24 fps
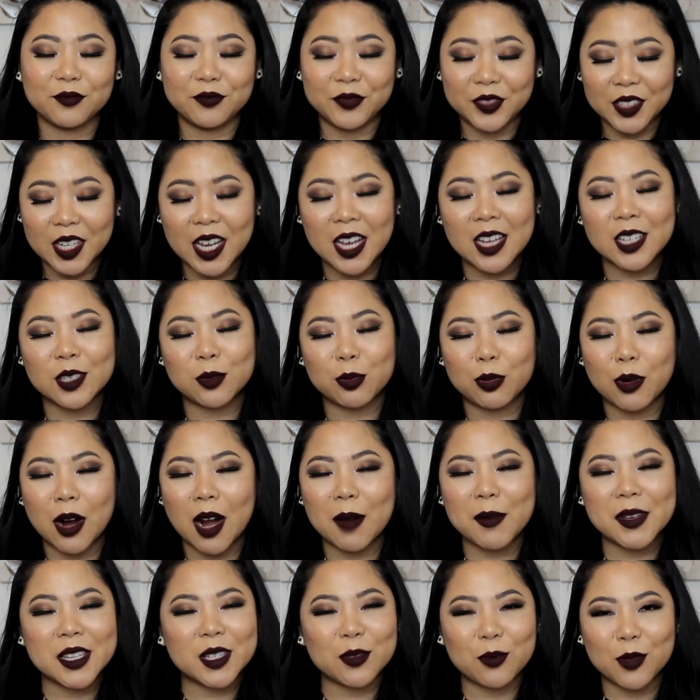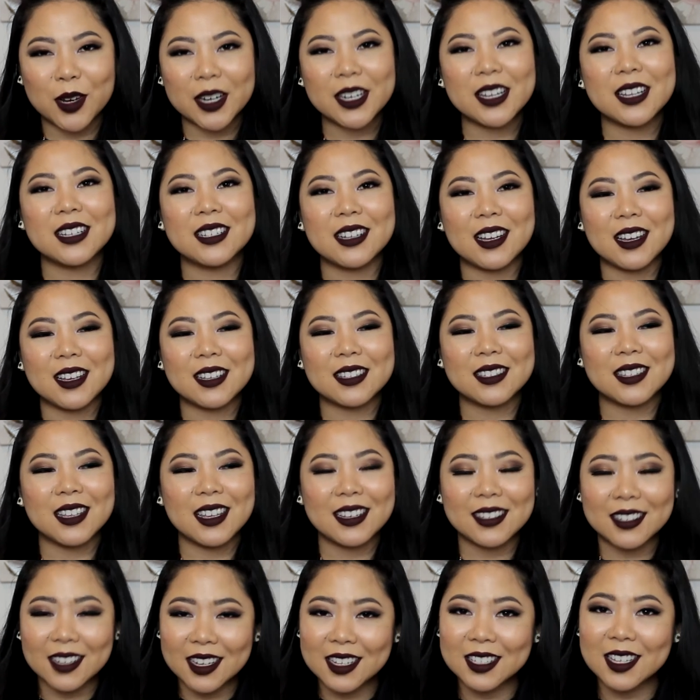does promise what it does.
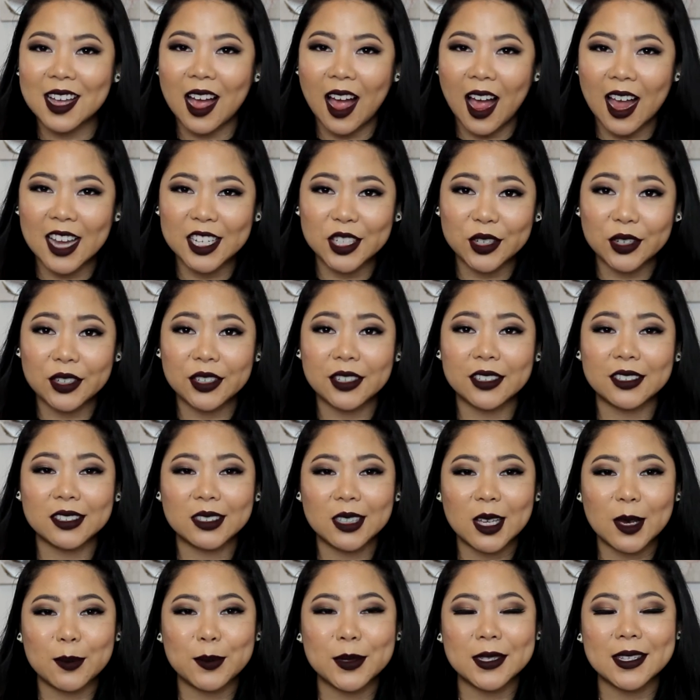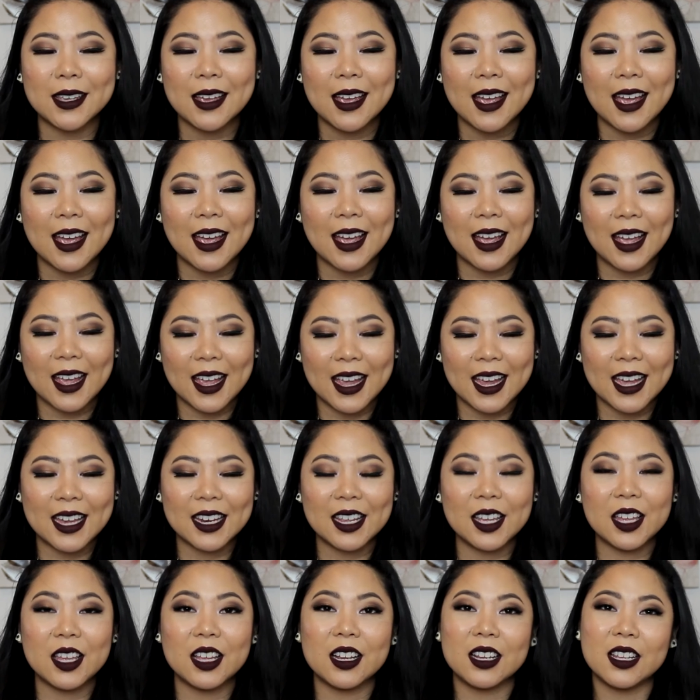It does hydrate your lips and
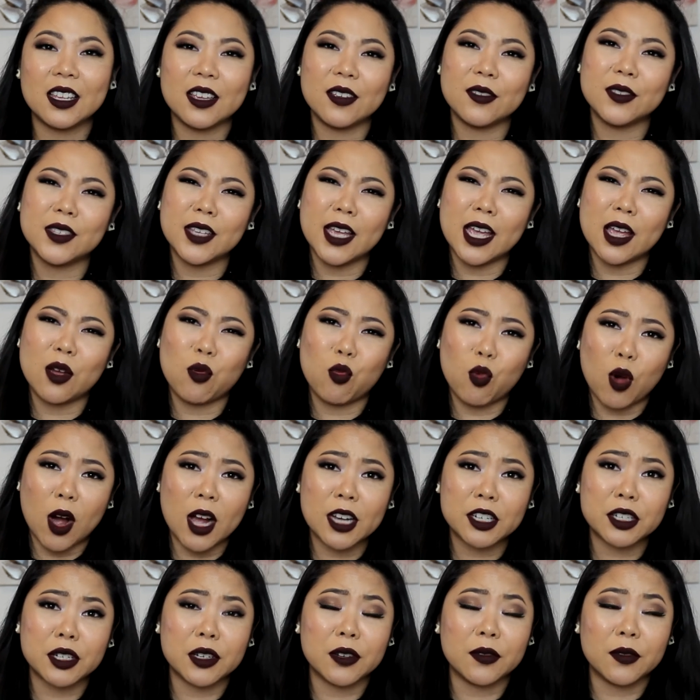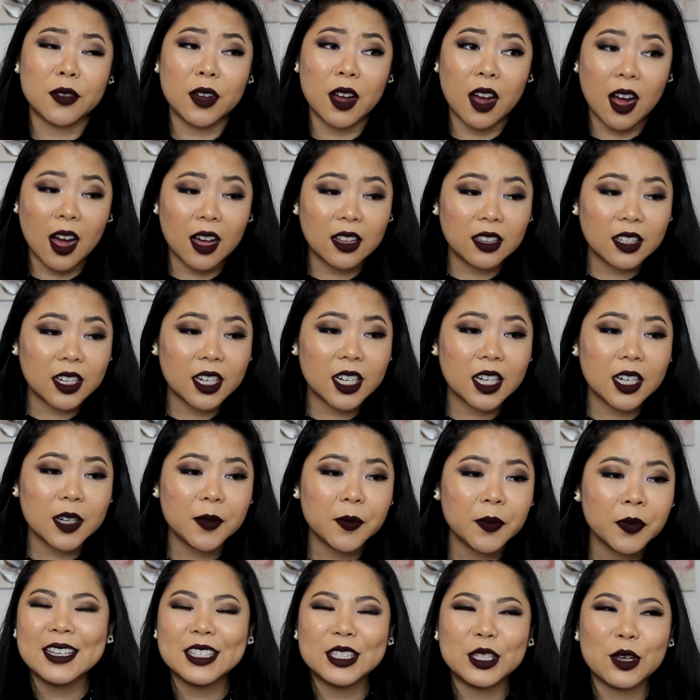it gives a wash of color.
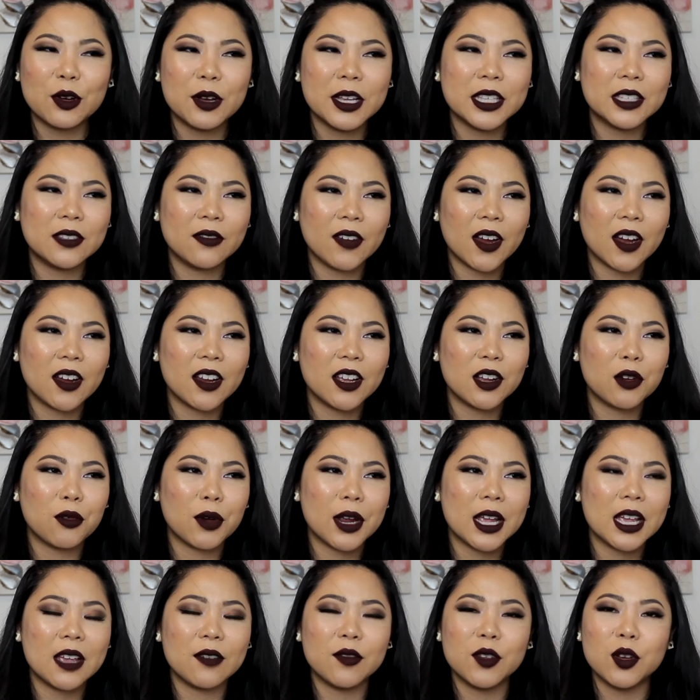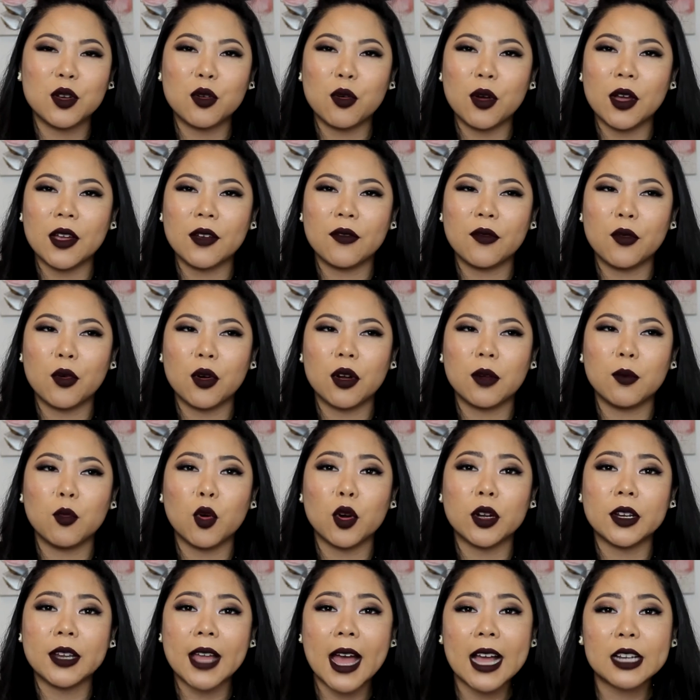So it's very great if you're going for a
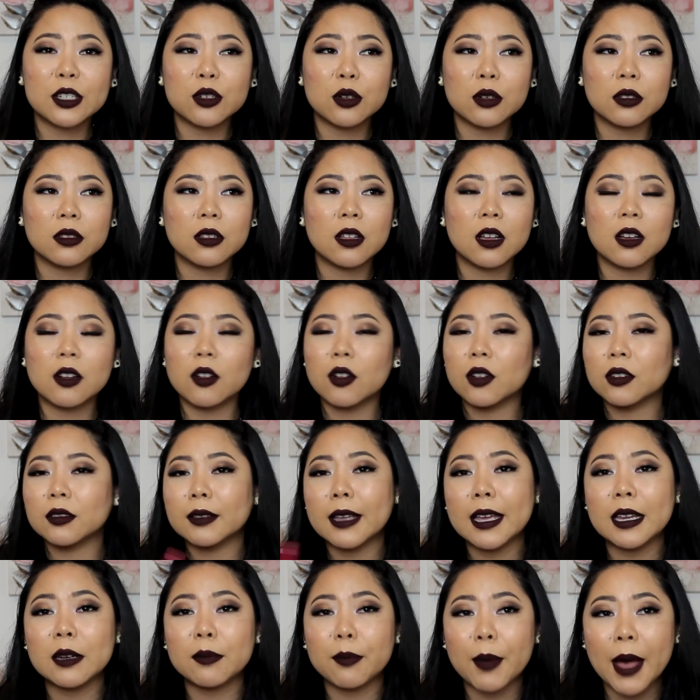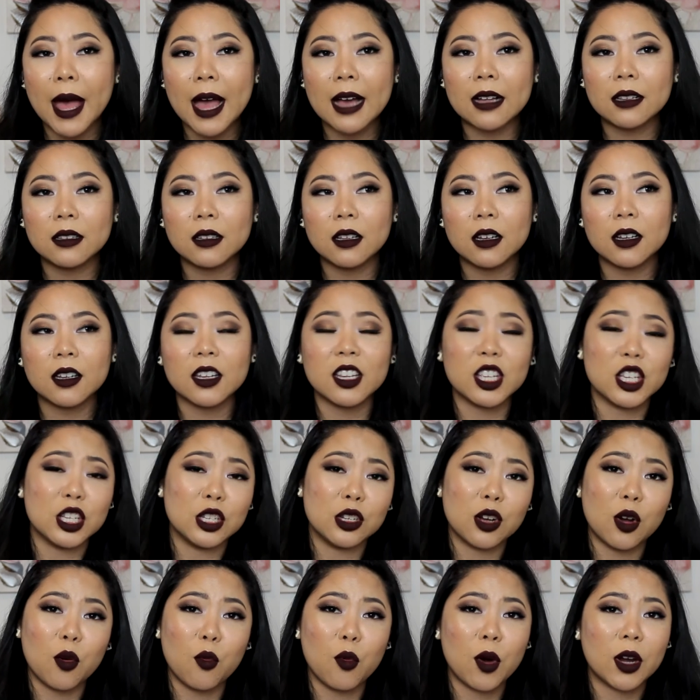more natural look or a laid back look and you
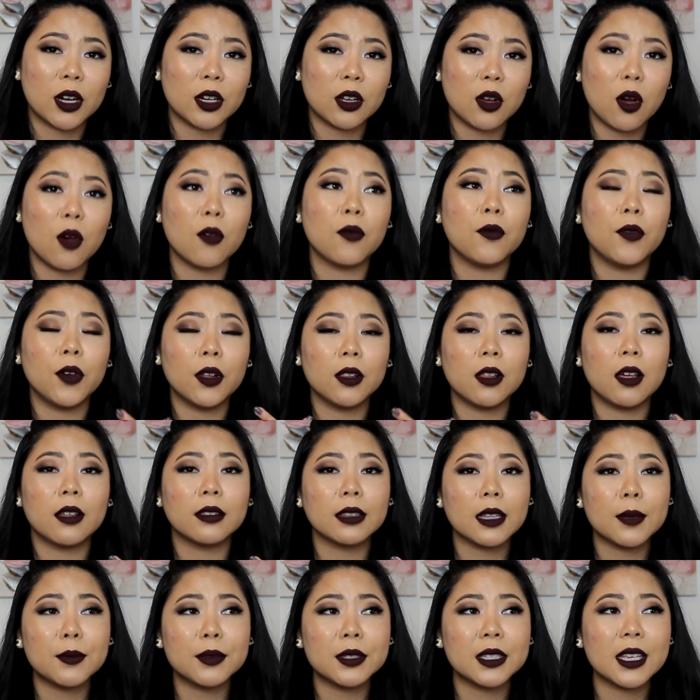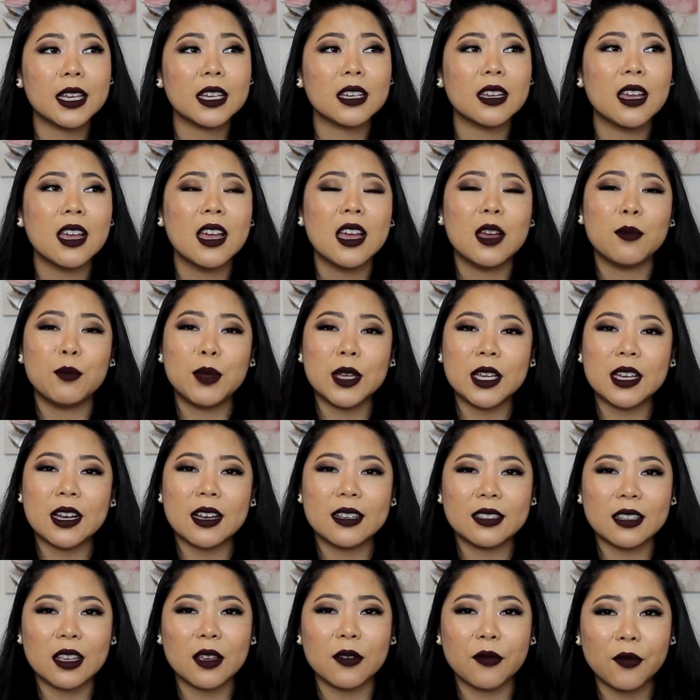don't want to go full on lipstick,
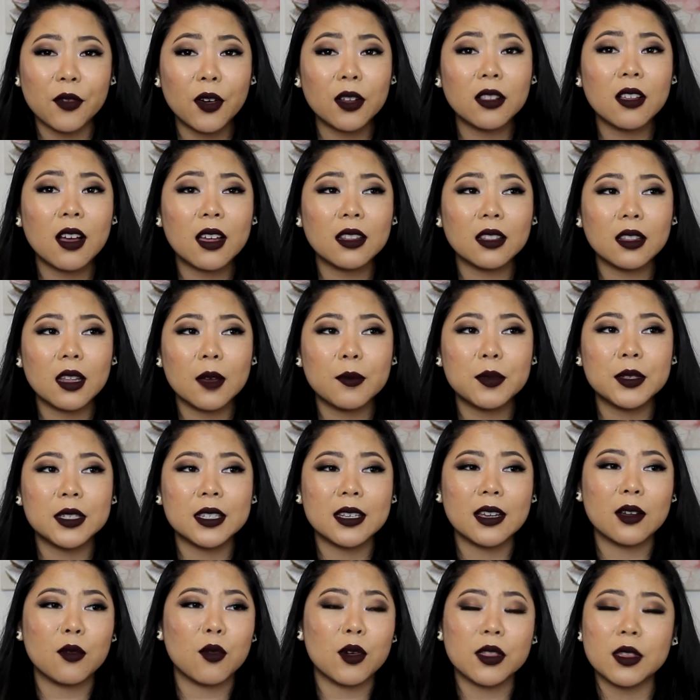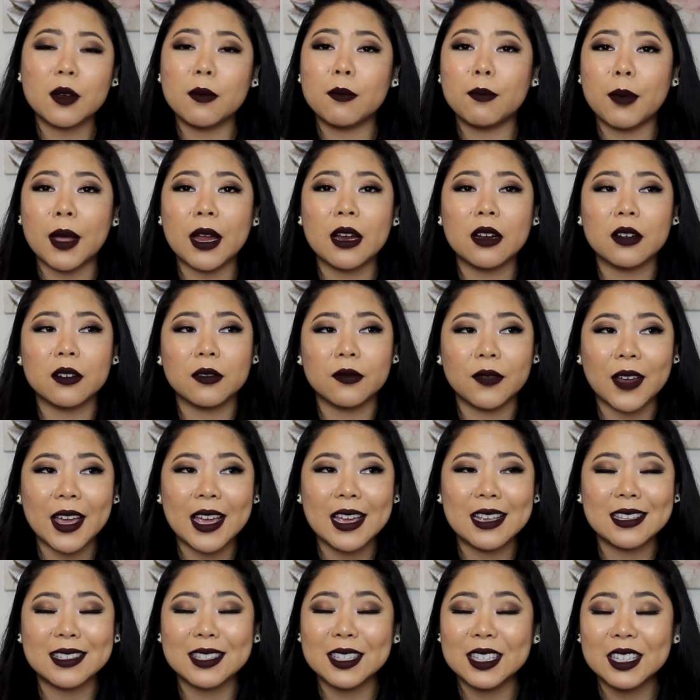because a full on lipstick with a bare
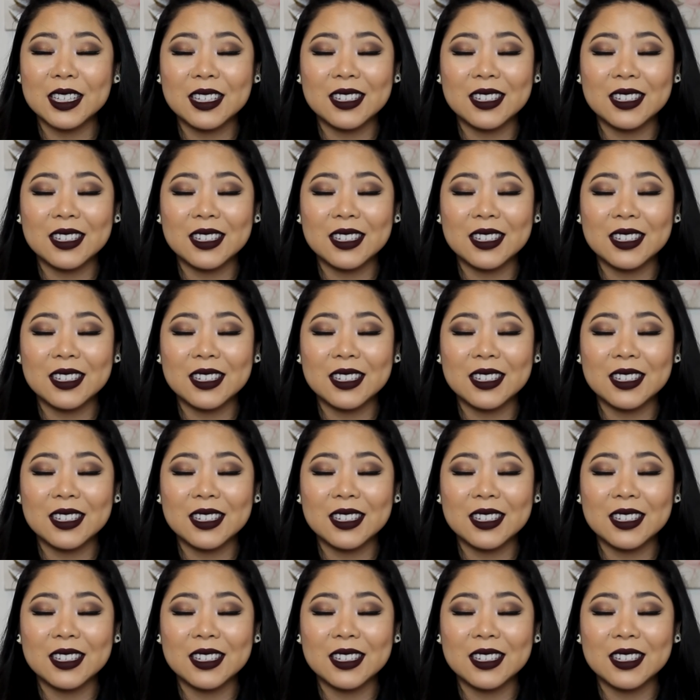face,